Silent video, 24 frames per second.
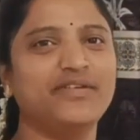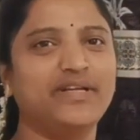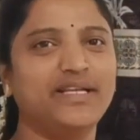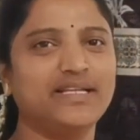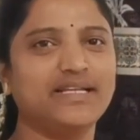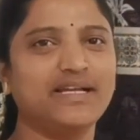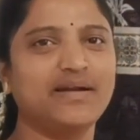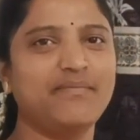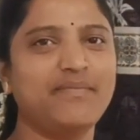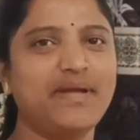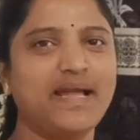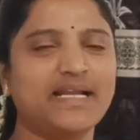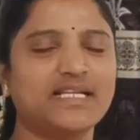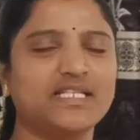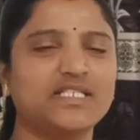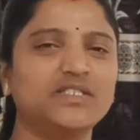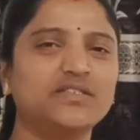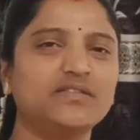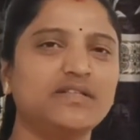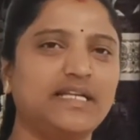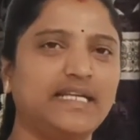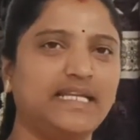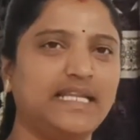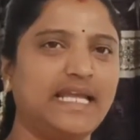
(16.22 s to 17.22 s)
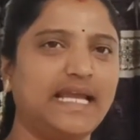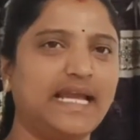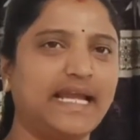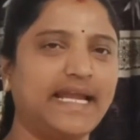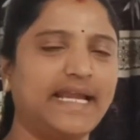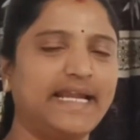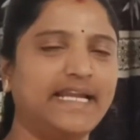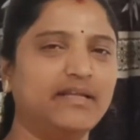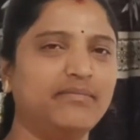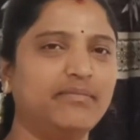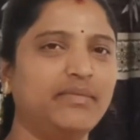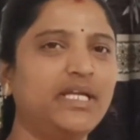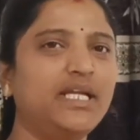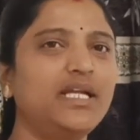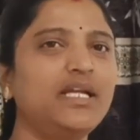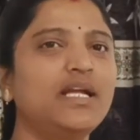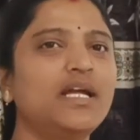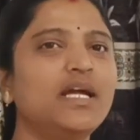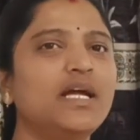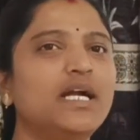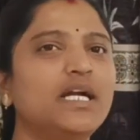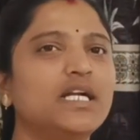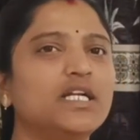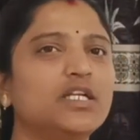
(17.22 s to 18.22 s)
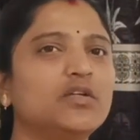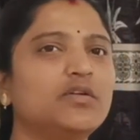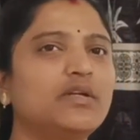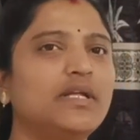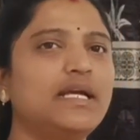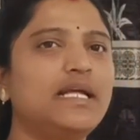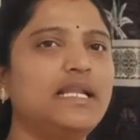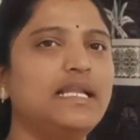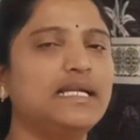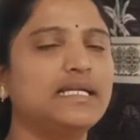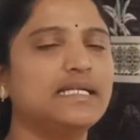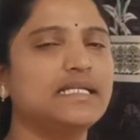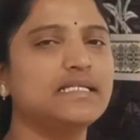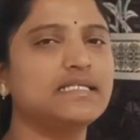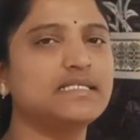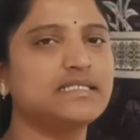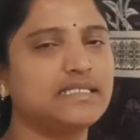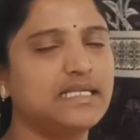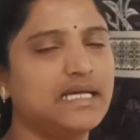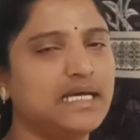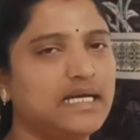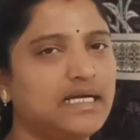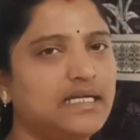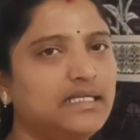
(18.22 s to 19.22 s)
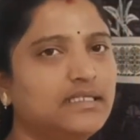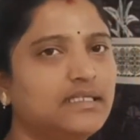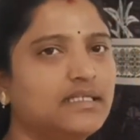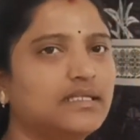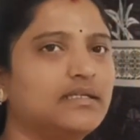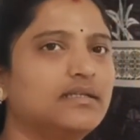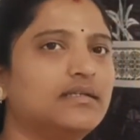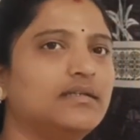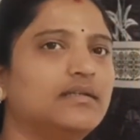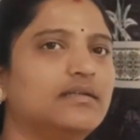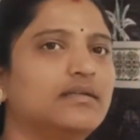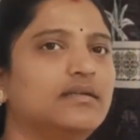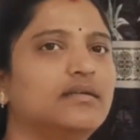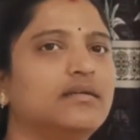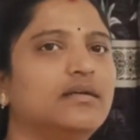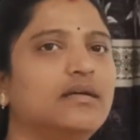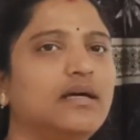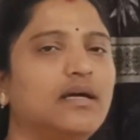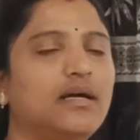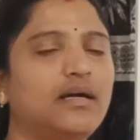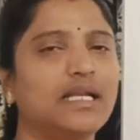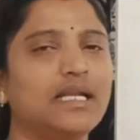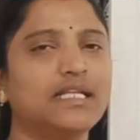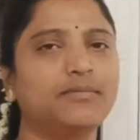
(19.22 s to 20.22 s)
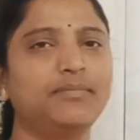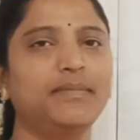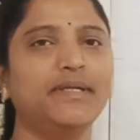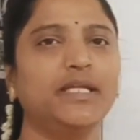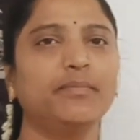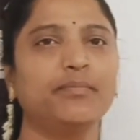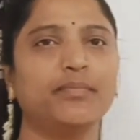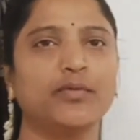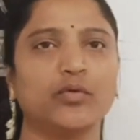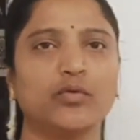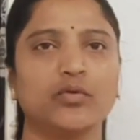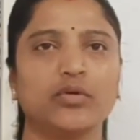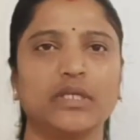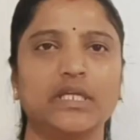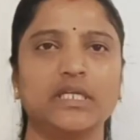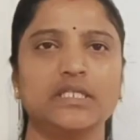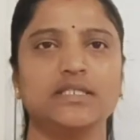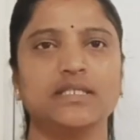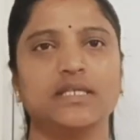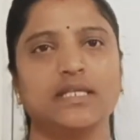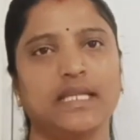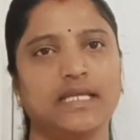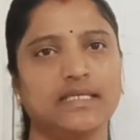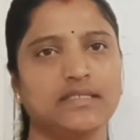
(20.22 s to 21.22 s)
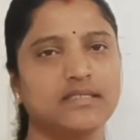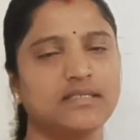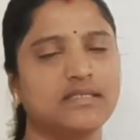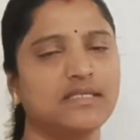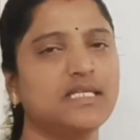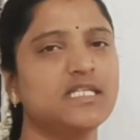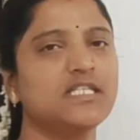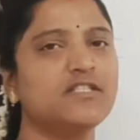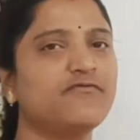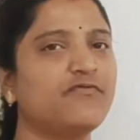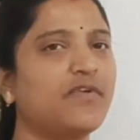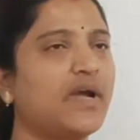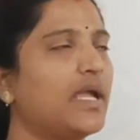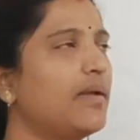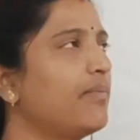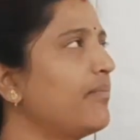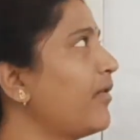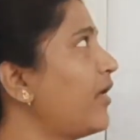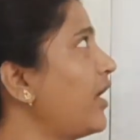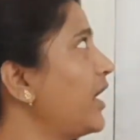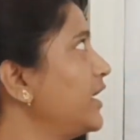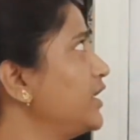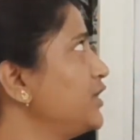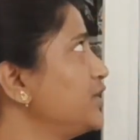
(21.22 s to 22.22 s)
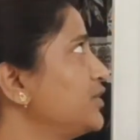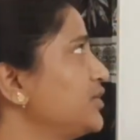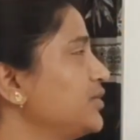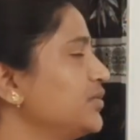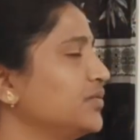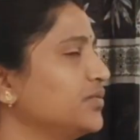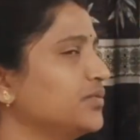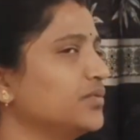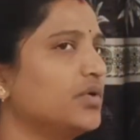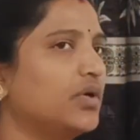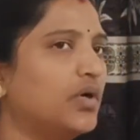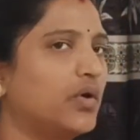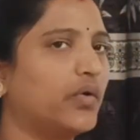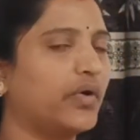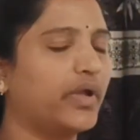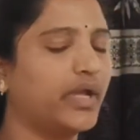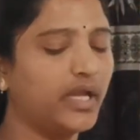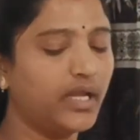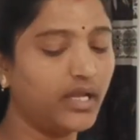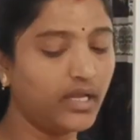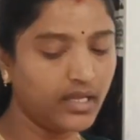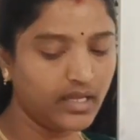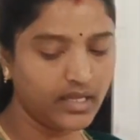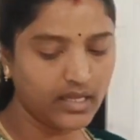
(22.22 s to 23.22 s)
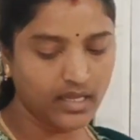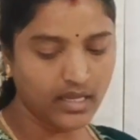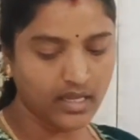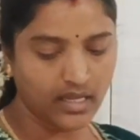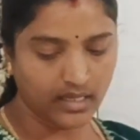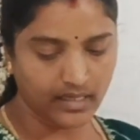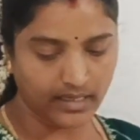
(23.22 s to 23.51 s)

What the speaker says: Welcome back to Guinea Academy. Today let us start arithmetic progression exercise 5.2. Okay.